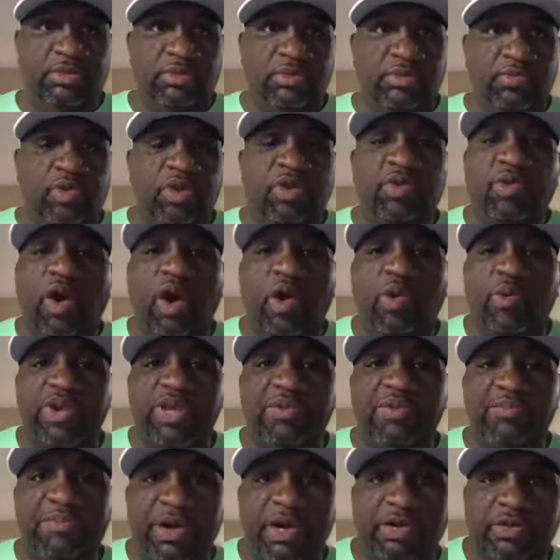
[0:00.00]
We won't
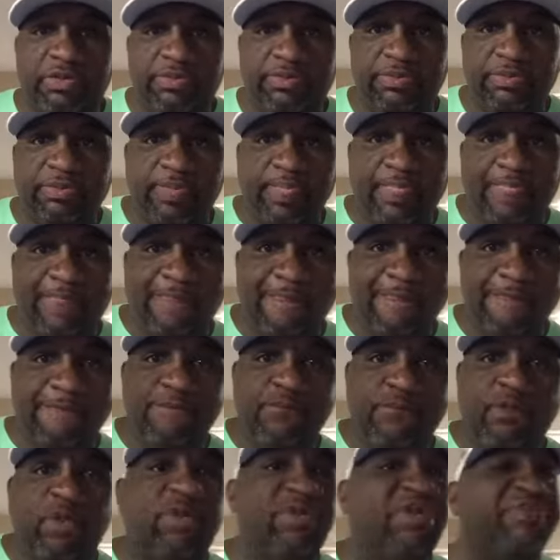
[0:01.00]
reboot.
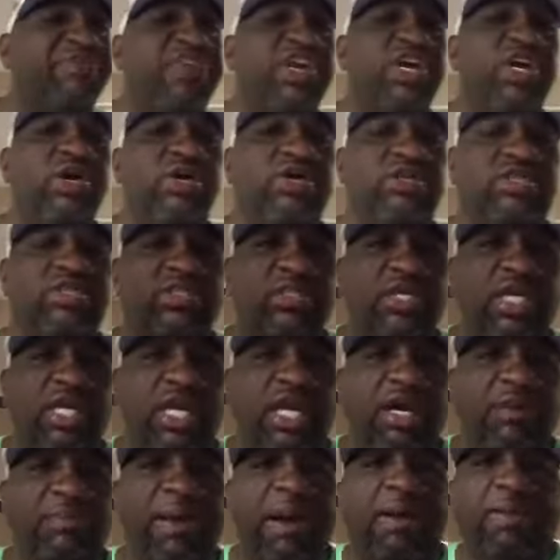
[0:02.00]
We refuse,
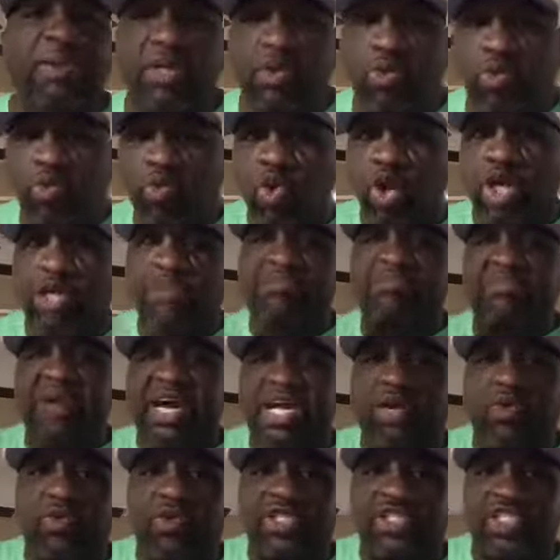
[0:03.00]
but we want
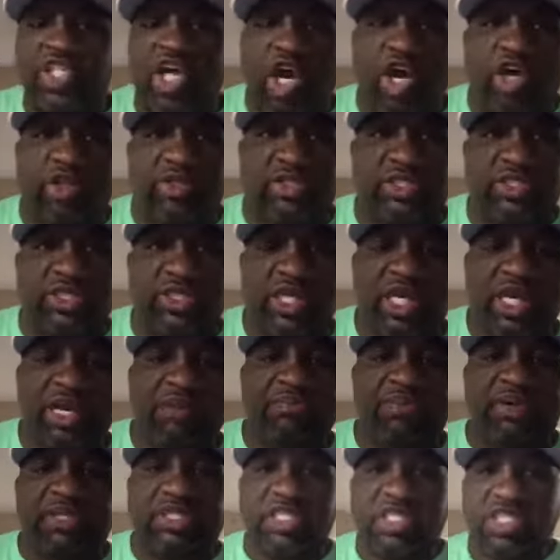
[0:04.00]
better results.
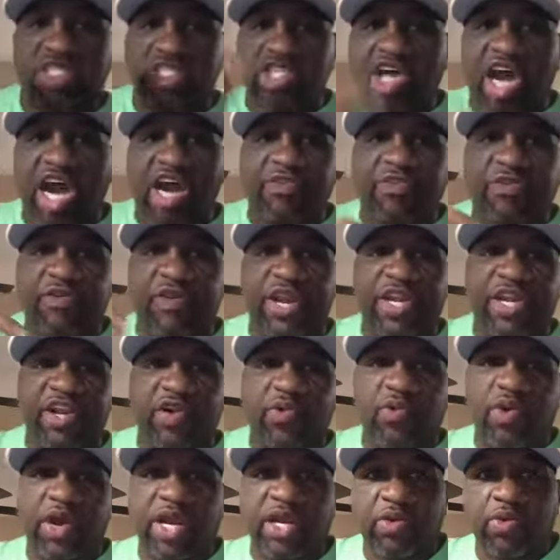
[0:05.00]
But the software
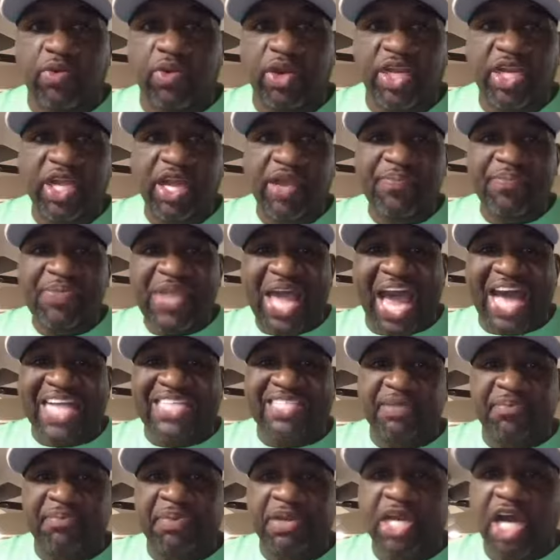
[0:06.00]
you're running with
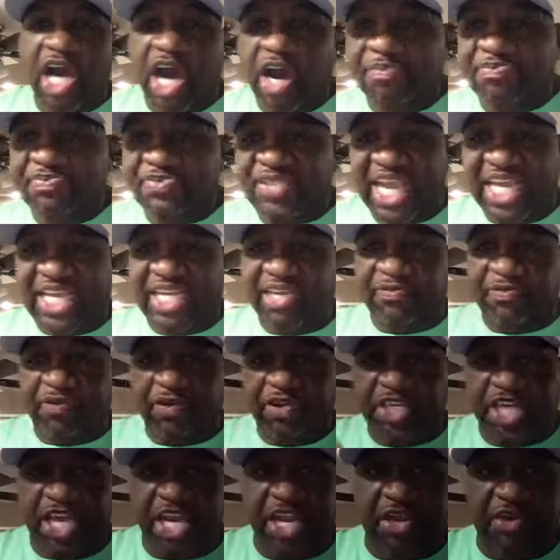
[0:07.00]
hasn't been updated for
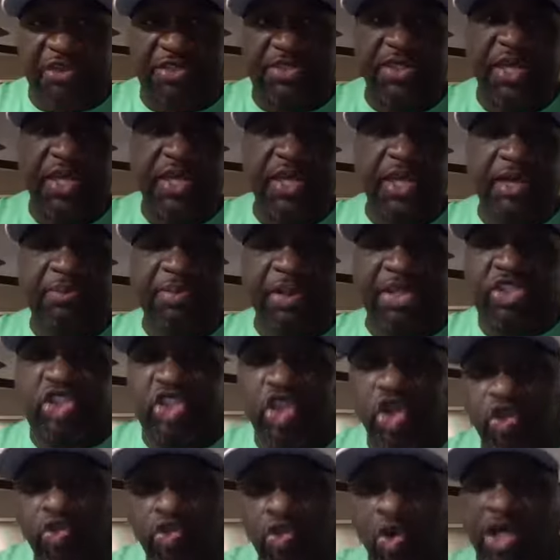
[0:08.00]
years, but
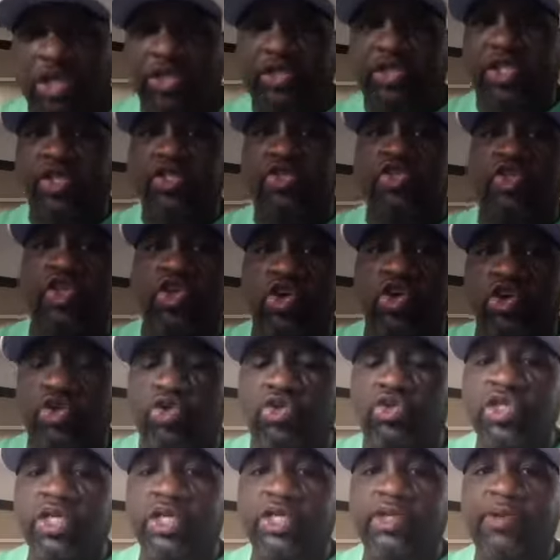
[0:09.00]
you want the
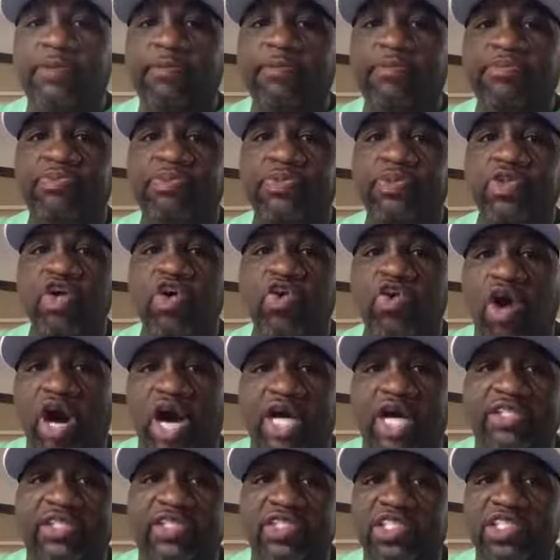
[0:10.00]
new
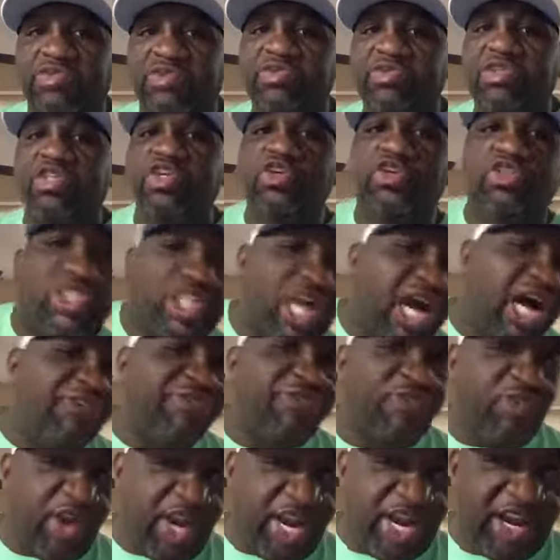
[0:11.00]
nuances of the new
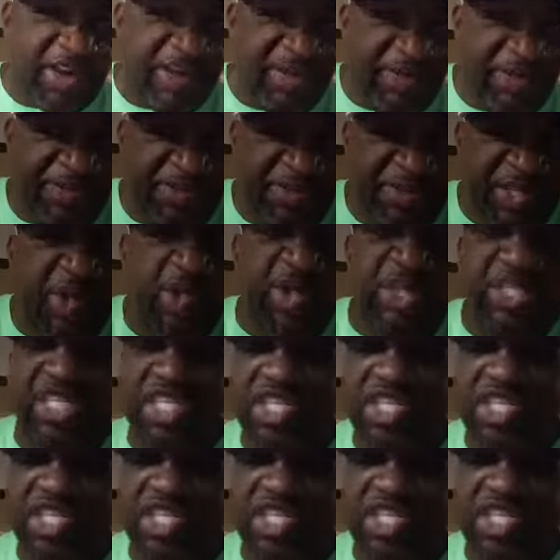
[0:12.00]
software. You want the